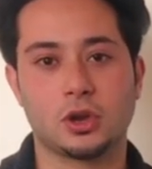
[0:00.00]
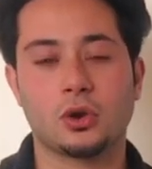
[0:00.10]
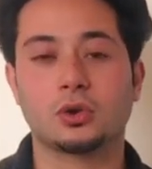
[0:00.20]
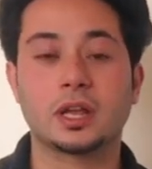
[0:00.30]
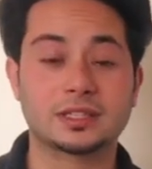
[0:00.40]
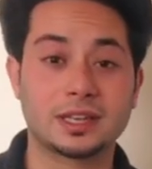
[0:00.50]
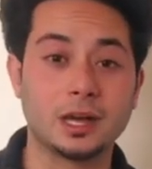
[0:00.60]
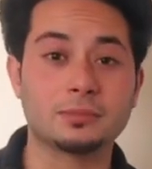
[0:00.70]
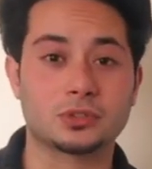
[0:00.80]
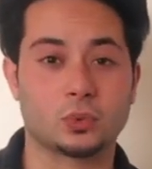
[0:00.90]
that
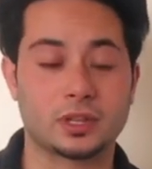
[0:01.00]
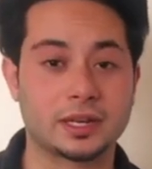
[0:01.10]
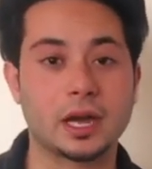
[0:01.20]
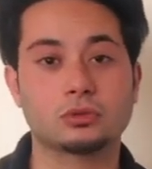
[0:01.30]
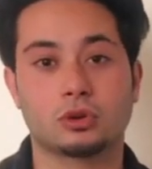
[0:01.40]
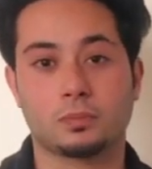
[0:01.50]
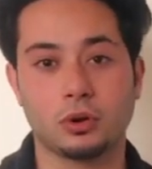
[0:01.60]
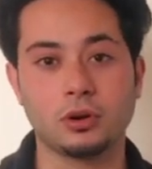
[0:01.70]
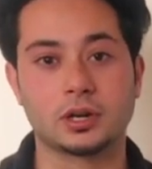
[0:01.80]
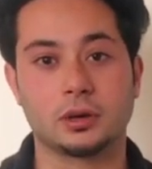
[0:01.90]
comes with a noun or
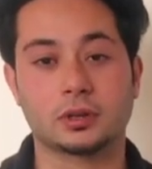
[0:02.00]
pronoun